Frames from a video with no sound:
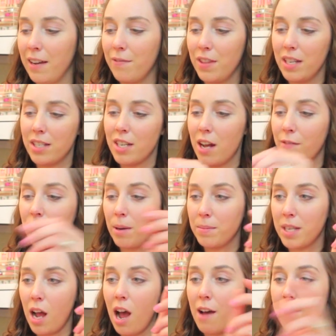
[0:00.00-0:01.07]
if this stuff
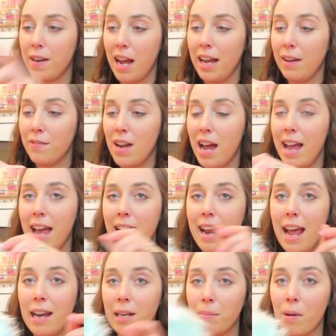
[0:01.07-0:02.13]
comes off, and I have not had
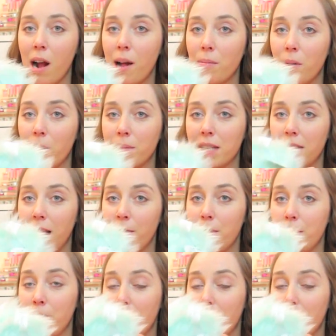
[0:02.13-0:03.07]
any problems, and they've been